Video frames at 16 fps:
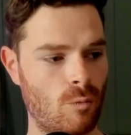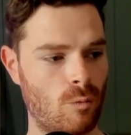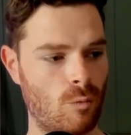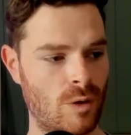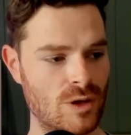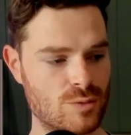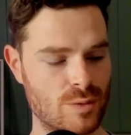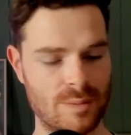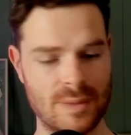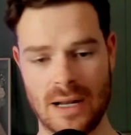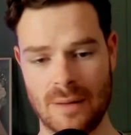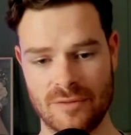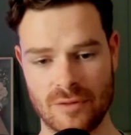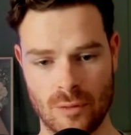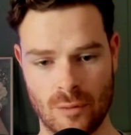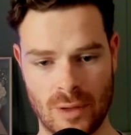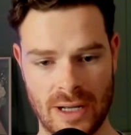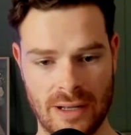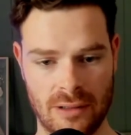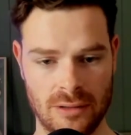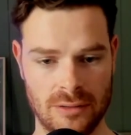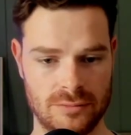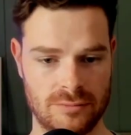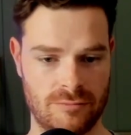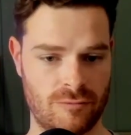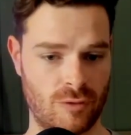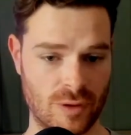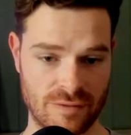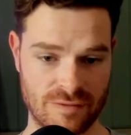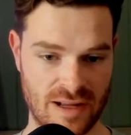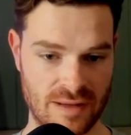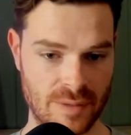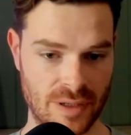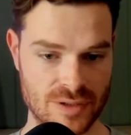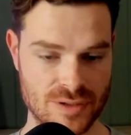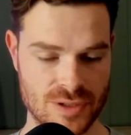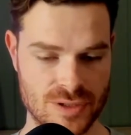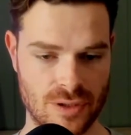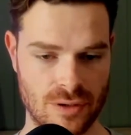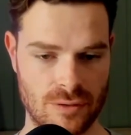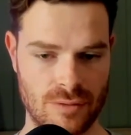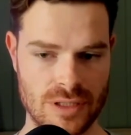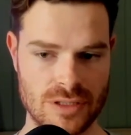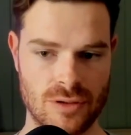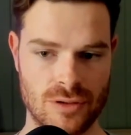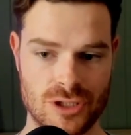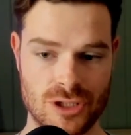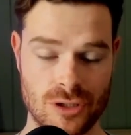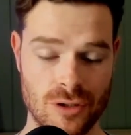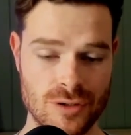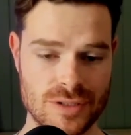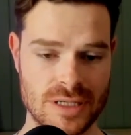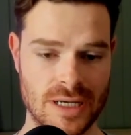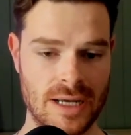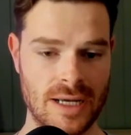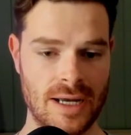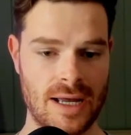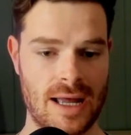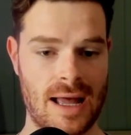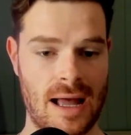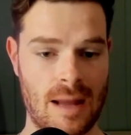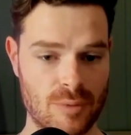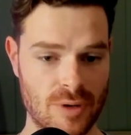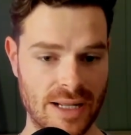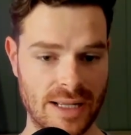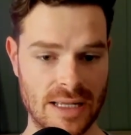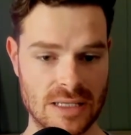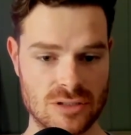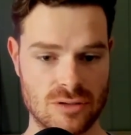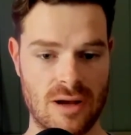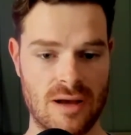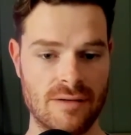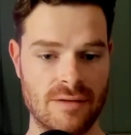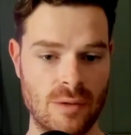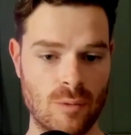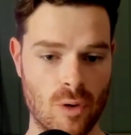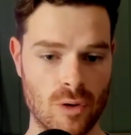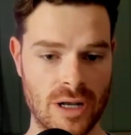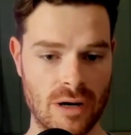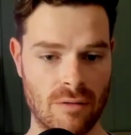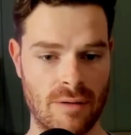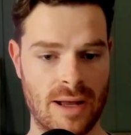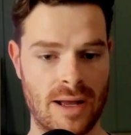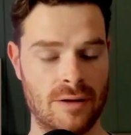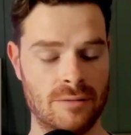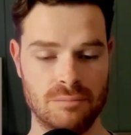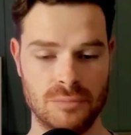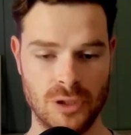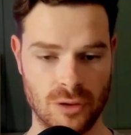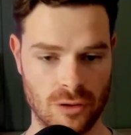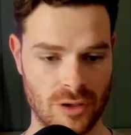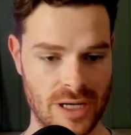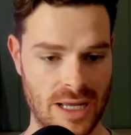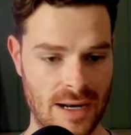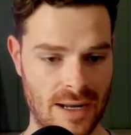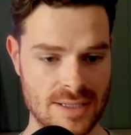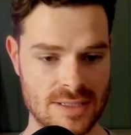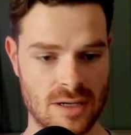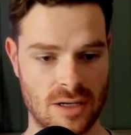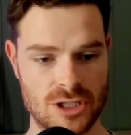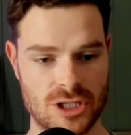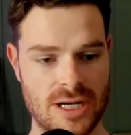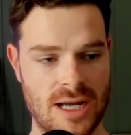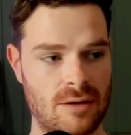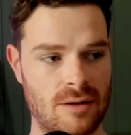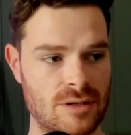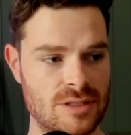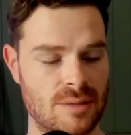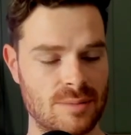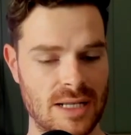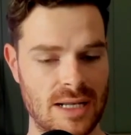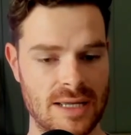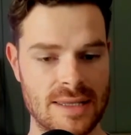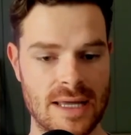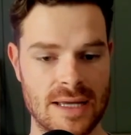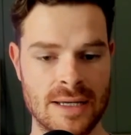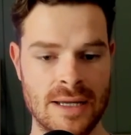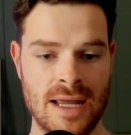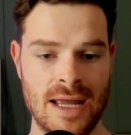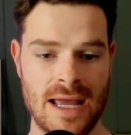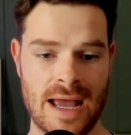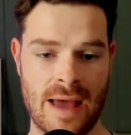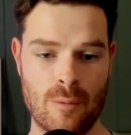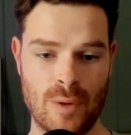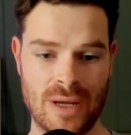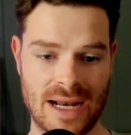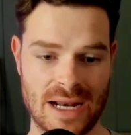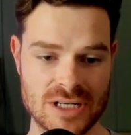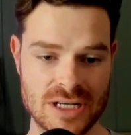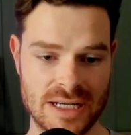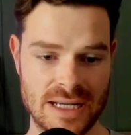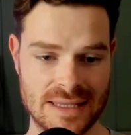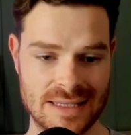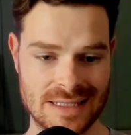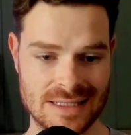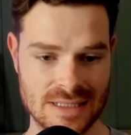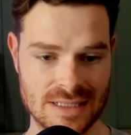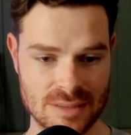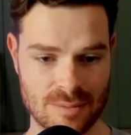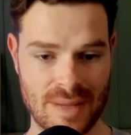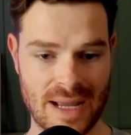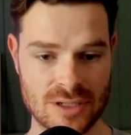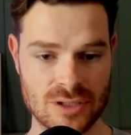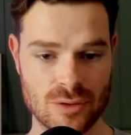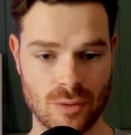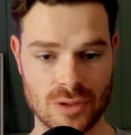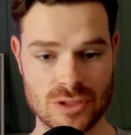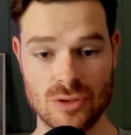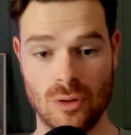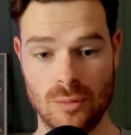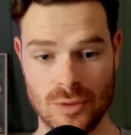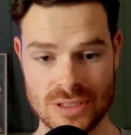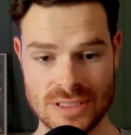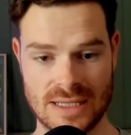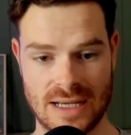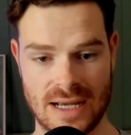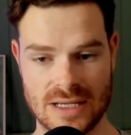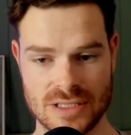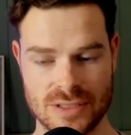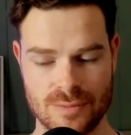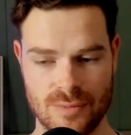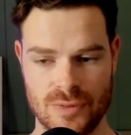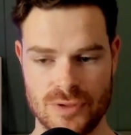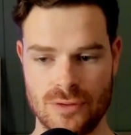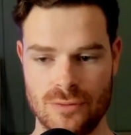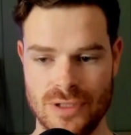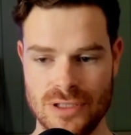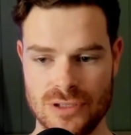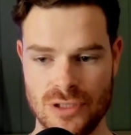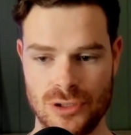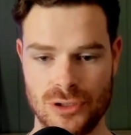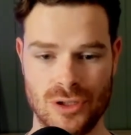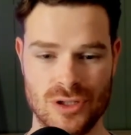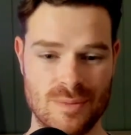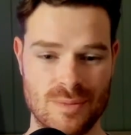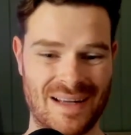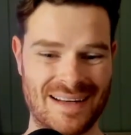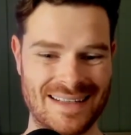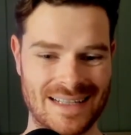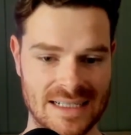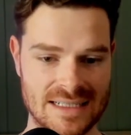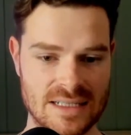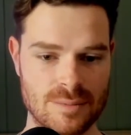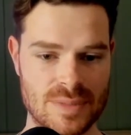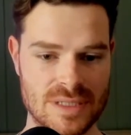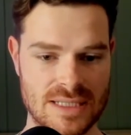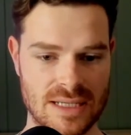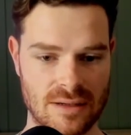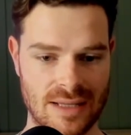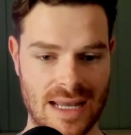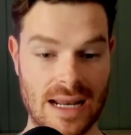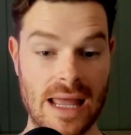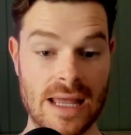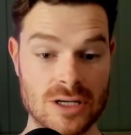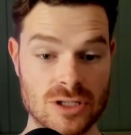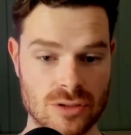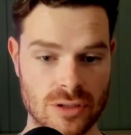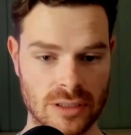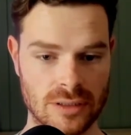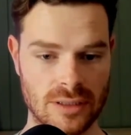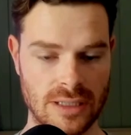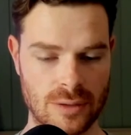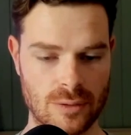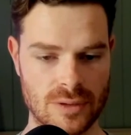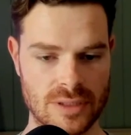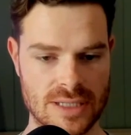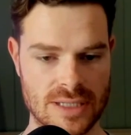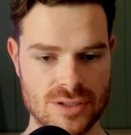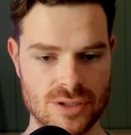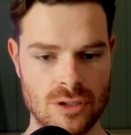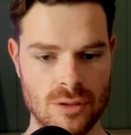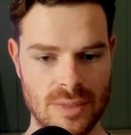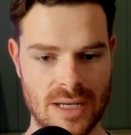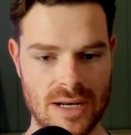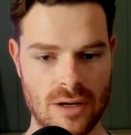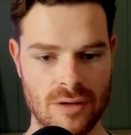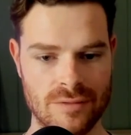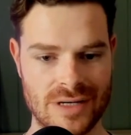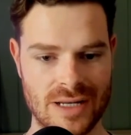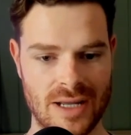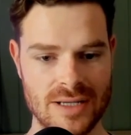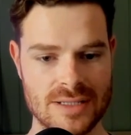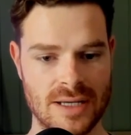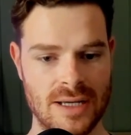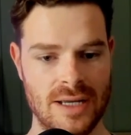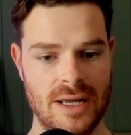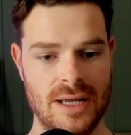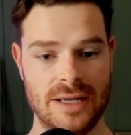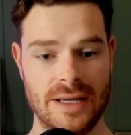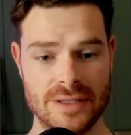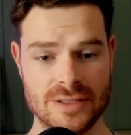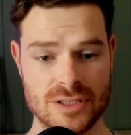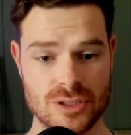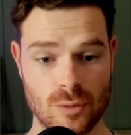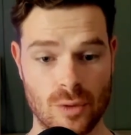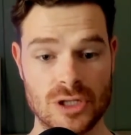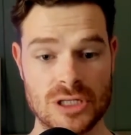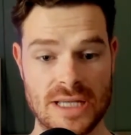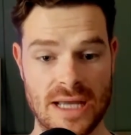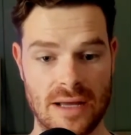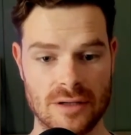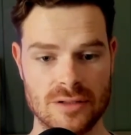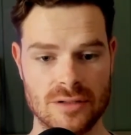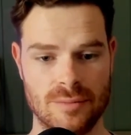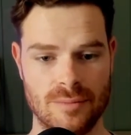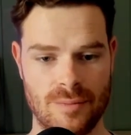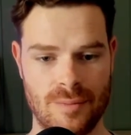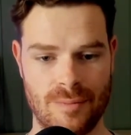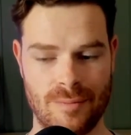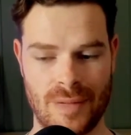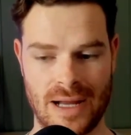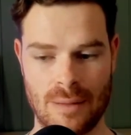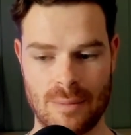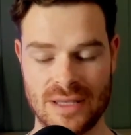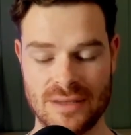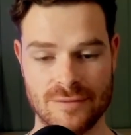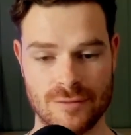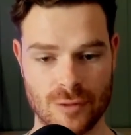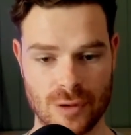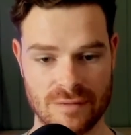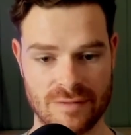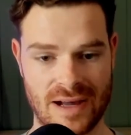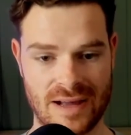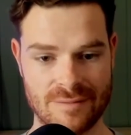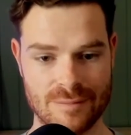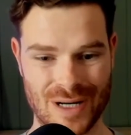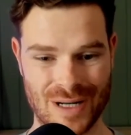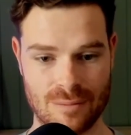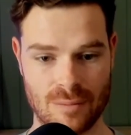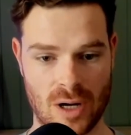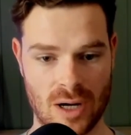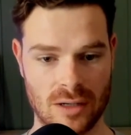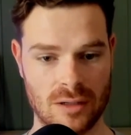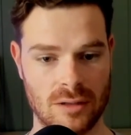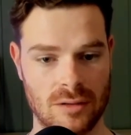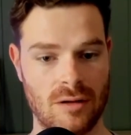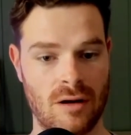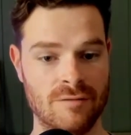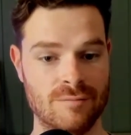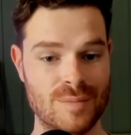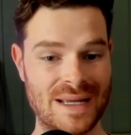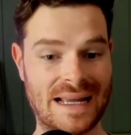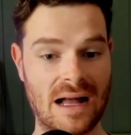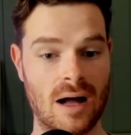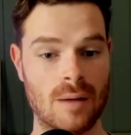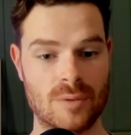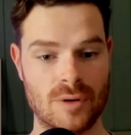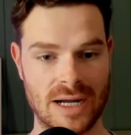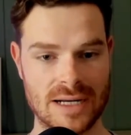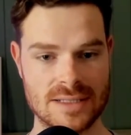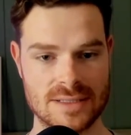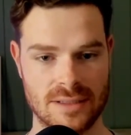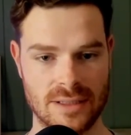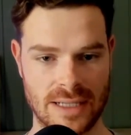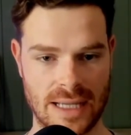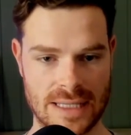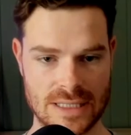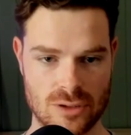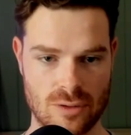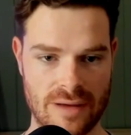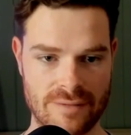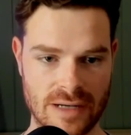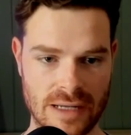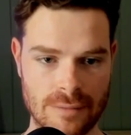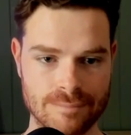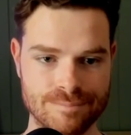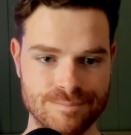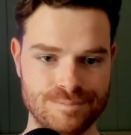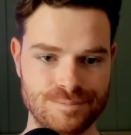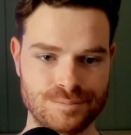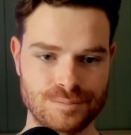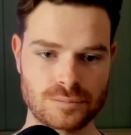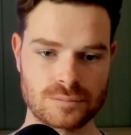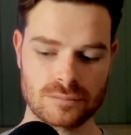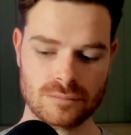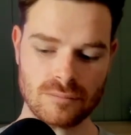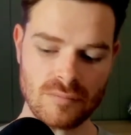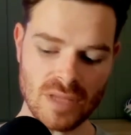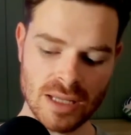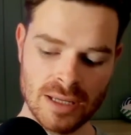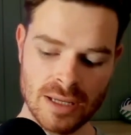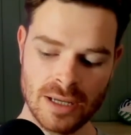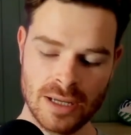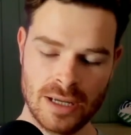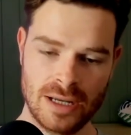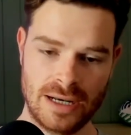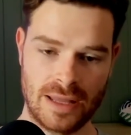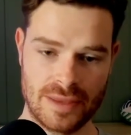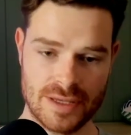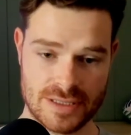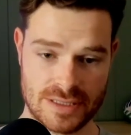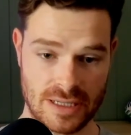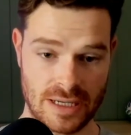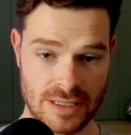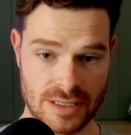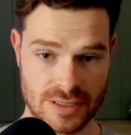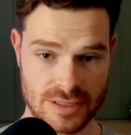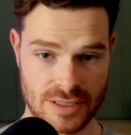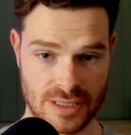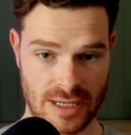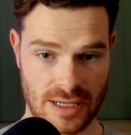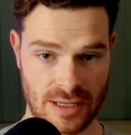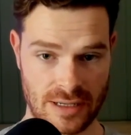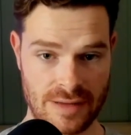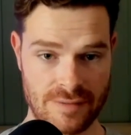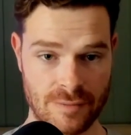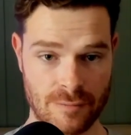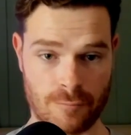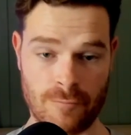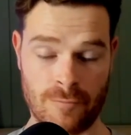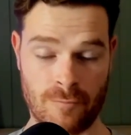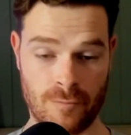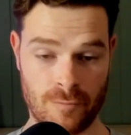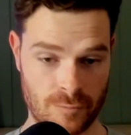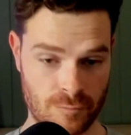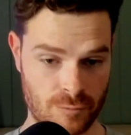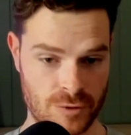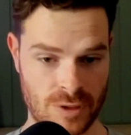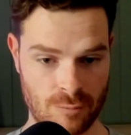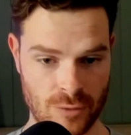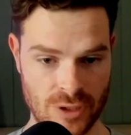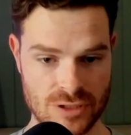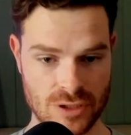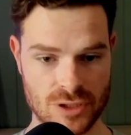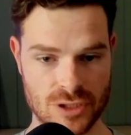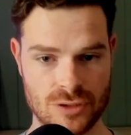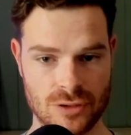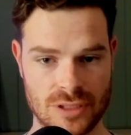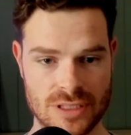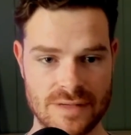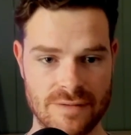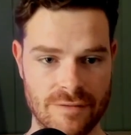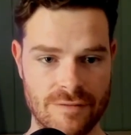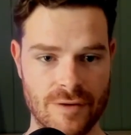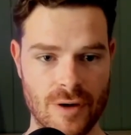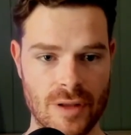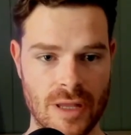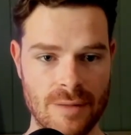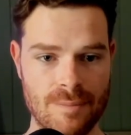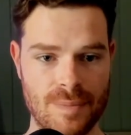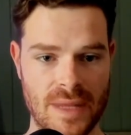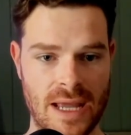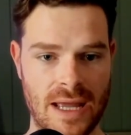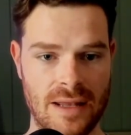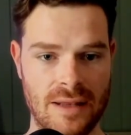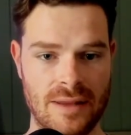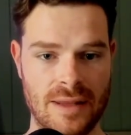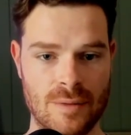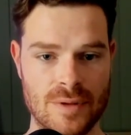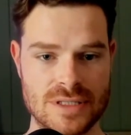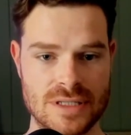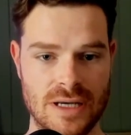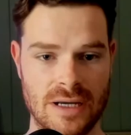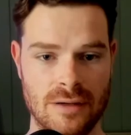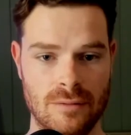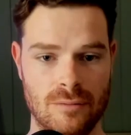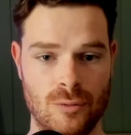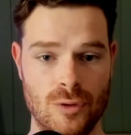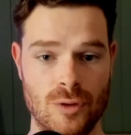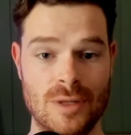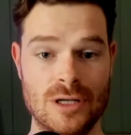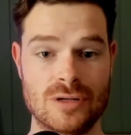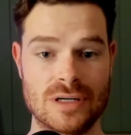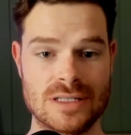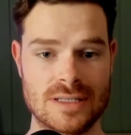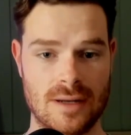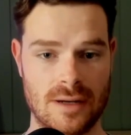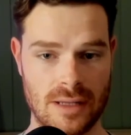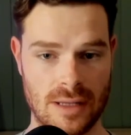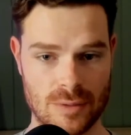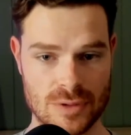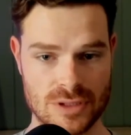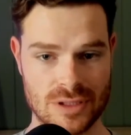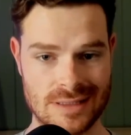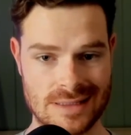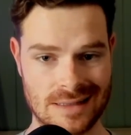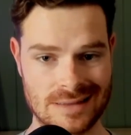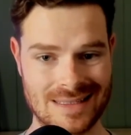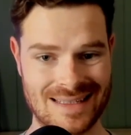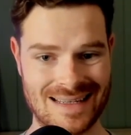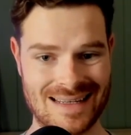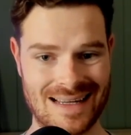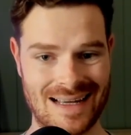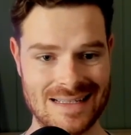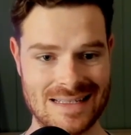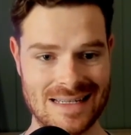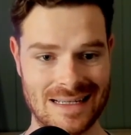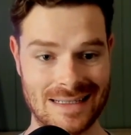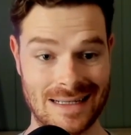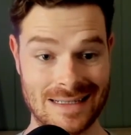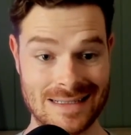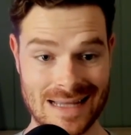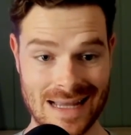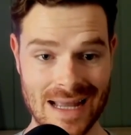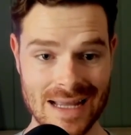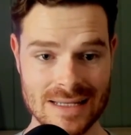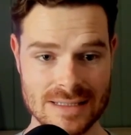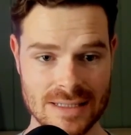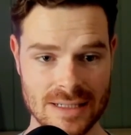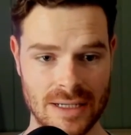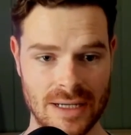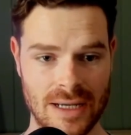once we've been up for a while, 45 minutes or so, the research shows, upright against gravity, walking around, go get a nice hot shower or something like that, and we can actually get the disc back to its normal size. So research shows about 90% of that extra liquid that's accumulated overnight gets squashed out by about the 45-minute mark of being upright against gravity. Now, this is even some researchers took us even further, and there was a rudimentary study that was conducted in 1998,